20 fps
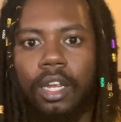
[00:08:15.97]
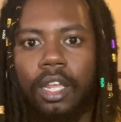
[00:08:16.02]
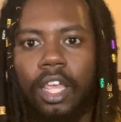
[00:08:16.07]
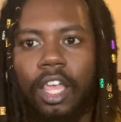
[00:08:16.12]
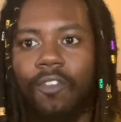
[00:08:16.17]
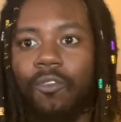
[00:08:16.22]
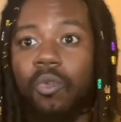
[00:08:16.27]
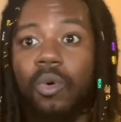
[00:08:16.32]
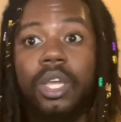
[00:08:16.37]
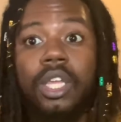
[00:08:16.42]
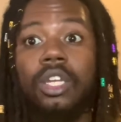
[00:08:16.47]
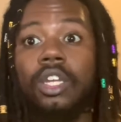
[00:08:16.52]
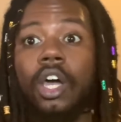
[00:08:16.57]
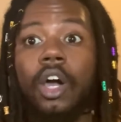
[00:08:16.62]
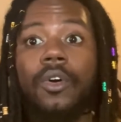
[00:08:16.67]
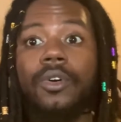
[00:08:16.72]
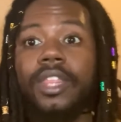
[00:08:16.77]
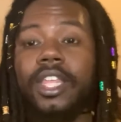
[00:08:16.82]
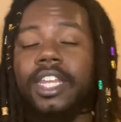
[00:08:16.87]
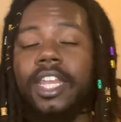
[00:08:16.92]
If we
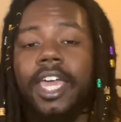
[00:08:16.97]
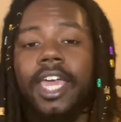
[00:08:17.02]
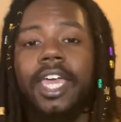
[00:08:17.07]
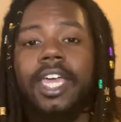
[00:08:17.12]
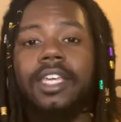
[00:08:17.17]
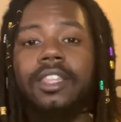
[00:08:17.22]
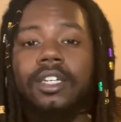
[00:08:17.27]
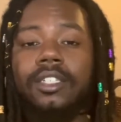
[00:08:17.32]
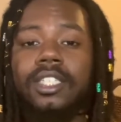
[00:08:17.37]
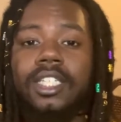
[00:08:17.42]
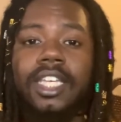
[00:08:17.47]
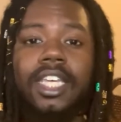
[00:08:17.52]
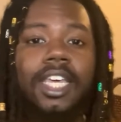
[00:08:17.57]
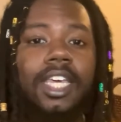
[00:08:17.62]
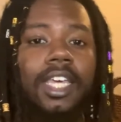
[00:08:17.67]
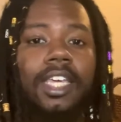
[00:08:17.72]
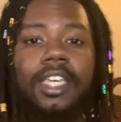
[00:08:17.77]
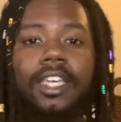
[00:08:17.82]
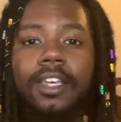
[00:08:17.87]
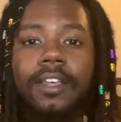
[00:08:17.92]
know that, hey, there's
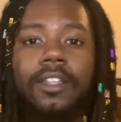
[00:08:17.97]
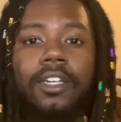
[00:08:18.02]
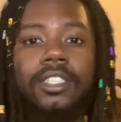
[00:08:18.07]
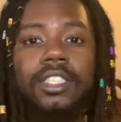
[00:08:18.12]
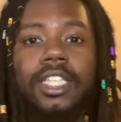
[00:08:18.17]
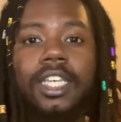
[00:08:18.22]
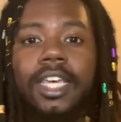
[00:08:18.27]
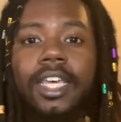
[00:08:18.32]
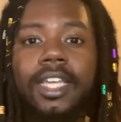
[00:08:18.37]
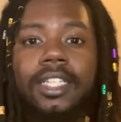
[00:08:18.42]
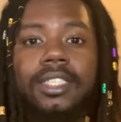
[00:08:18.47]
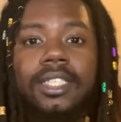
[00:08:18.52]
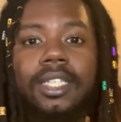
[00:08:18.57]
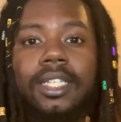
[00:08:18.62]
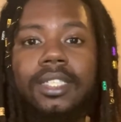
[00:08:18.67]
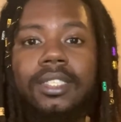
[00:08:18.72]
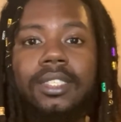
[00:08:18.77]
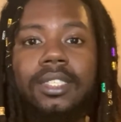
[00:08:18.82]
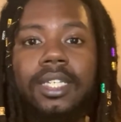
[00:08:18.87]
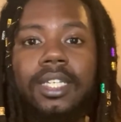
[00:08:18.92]
kids in
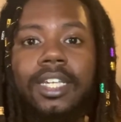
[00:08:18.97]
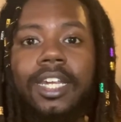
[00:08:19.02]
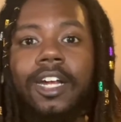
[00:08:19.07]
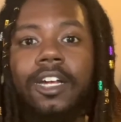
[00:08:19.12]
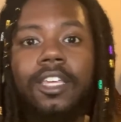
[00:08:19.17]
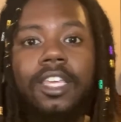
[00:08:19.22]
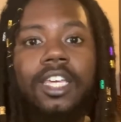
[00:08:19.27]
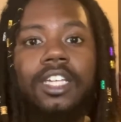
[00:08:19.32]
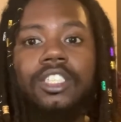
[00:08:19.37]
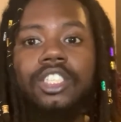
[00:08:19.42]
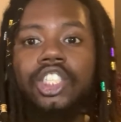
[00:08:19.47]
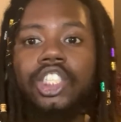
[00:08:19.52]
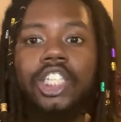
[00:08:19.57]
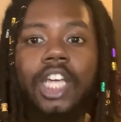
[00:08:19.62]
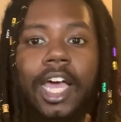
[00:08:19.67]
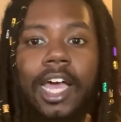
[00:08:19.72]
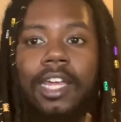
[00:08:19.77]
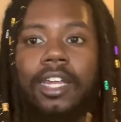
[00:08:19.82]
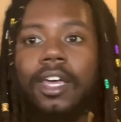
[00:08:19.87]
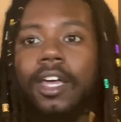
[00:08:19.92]
the city that are getting
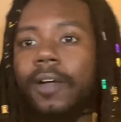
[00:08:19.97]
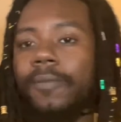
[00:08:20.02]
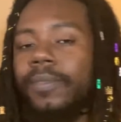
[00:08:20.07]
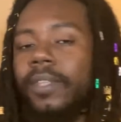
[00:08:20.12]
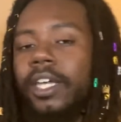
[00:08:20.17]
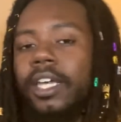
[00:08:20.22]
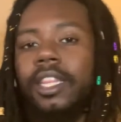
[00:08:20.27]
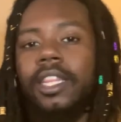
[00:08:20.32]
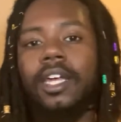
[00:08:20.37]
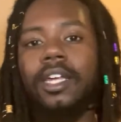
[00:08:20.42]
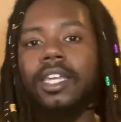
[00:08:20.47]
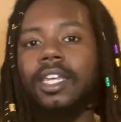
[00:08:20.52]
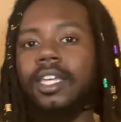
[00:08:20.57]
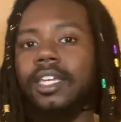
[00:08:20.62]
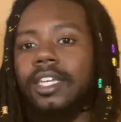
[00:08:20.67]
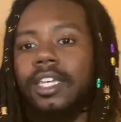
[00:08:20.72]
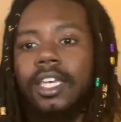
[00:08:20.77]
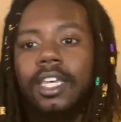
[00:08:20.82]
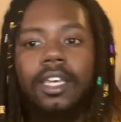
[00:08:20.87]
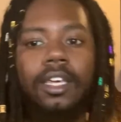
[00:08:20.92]
shot up, and they're getting
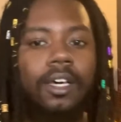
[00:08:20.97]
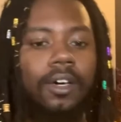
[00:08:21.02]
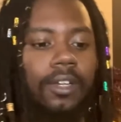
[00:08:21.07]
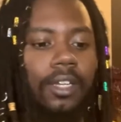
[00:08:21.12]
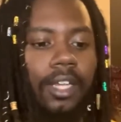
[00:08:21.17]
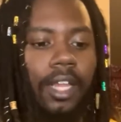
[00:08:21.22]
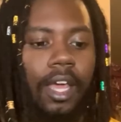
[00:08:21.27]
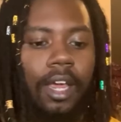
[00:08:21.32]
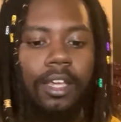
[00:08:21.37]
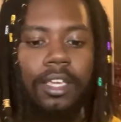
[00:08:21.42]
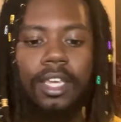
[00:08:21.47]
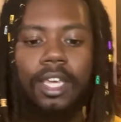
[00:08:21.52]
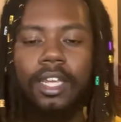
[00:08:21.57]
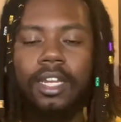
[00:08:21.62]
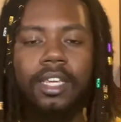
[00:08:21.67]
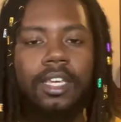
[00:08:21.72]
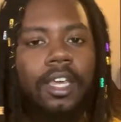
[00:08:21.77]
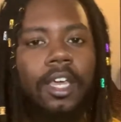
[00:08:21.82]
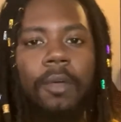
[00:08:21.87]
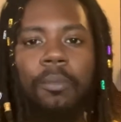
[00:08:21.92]
killed, and they're
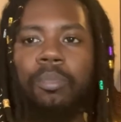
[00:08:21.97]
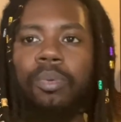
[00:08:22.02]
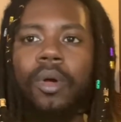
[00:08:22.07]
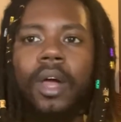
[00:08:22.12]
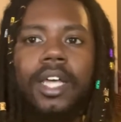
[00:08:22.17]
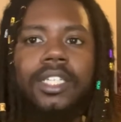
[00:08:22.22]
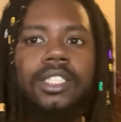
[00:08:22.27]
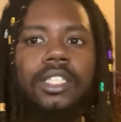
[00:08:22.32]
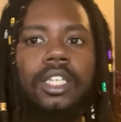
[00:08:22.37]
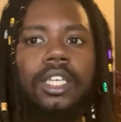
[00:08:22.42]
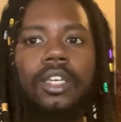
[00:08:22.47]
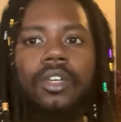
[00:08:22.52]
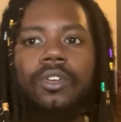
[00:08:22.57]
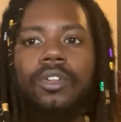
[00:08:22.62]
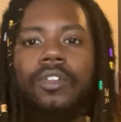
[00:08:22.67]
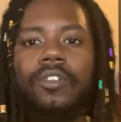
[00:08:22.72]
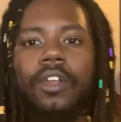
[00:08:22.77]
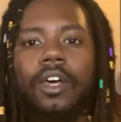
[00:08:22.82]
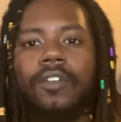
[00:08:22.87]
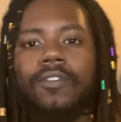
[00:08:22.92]
getting
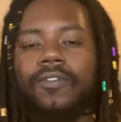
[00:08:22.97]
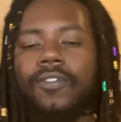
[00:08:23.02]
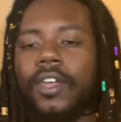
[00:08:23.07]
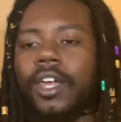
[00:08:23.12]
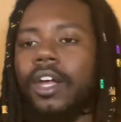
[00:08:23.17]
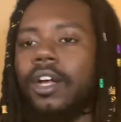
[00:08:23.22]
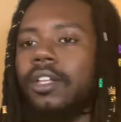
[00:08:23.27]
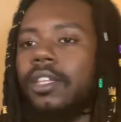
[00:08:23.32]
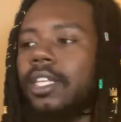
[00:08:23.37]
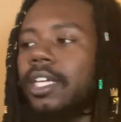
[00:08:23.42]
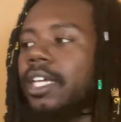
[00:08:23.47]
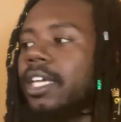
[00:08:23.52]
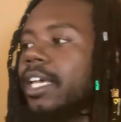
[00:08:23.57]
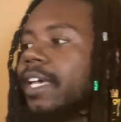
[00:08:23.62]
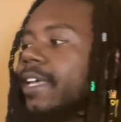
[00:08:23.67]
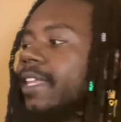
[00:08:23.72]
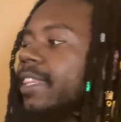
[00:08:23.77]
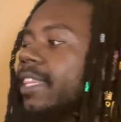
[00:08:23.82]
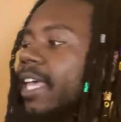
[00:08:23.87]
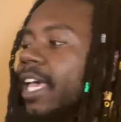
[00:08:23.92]
prosecuted unfairly,
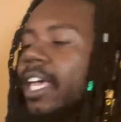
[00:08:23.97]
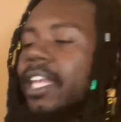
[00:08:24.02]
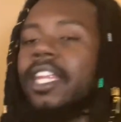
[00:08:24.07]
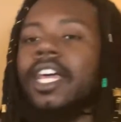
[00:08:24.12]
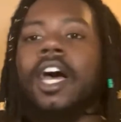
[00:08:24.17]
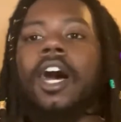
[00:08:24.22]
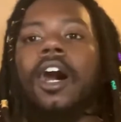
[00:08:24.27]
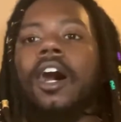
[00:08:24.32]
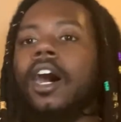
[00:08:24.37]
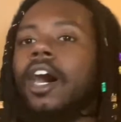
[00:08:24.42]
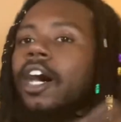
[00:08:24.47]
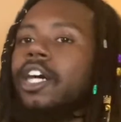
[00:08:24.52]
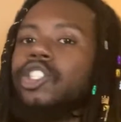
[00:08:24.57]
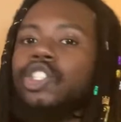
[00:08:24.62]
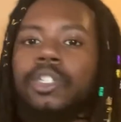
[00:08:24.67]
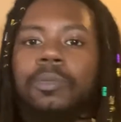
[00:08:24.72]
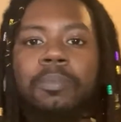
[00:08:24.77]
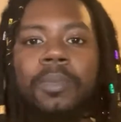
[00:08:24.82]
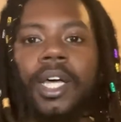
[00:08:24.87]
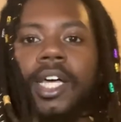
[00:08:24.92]
then
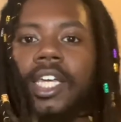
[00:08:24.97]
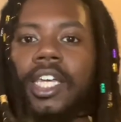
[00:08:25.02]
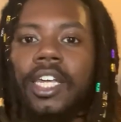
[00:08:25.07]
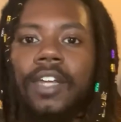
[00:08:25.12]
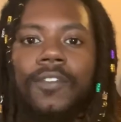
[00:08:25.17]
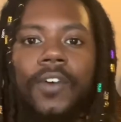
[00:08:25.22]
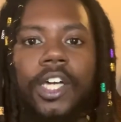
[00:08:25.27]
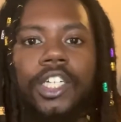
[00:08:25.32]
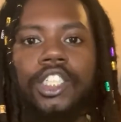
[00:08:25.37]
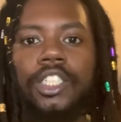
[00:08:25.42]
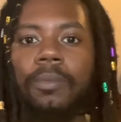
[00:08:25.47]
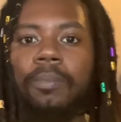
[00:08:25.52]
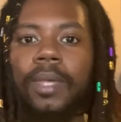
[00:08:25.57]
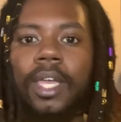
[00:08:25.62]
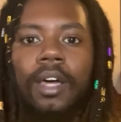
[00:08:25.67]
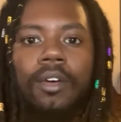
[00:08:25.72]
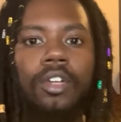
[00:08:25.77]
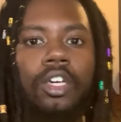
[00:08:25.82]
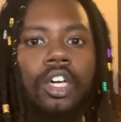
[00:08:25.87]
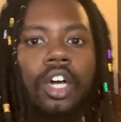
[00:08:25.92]
100 million of us should be
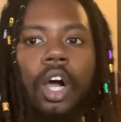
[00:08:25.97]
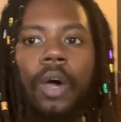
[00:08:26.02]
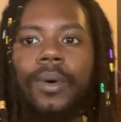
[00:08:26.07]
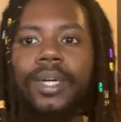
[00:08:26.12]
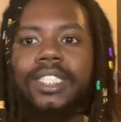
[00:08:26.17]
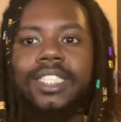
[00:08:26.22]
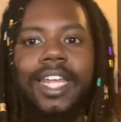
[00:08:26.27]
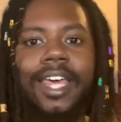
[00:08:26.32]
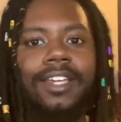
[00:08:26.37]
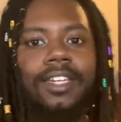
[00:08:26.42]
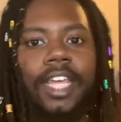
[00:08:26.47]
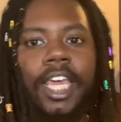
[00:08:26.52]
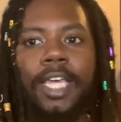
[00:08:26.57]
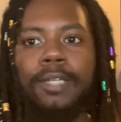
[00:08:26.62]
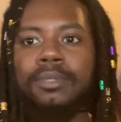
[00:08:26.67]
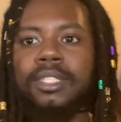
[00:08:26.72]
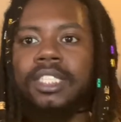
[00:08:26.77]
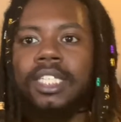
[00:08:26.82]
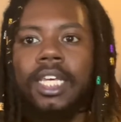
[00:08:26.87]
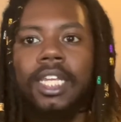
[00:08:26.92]
able to go into that damn
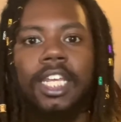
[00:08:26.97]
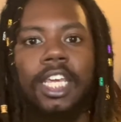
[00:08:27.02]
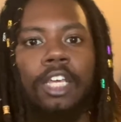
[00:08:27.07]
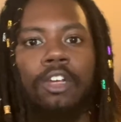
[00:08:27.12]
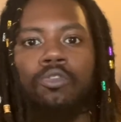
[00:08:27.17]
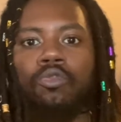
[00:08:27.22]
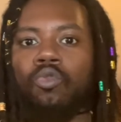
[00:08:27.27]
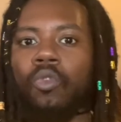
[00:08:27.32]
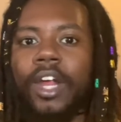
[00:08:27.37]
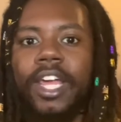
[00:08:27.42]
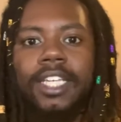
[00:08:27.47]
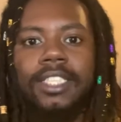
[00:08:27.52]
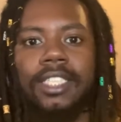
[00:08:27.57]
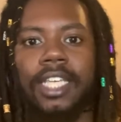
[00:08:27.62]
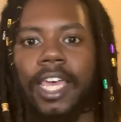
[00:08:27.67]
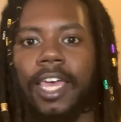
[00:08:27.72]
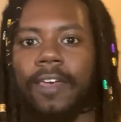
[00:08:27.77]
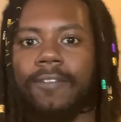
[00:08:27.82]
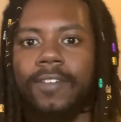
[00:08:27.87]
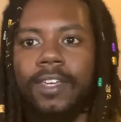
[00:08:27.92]
city and raise
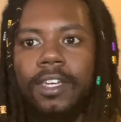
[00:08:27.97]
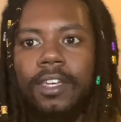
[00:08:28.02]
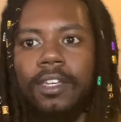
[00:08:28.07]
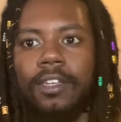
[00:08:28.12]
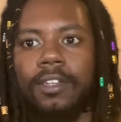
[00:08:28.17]
havoc.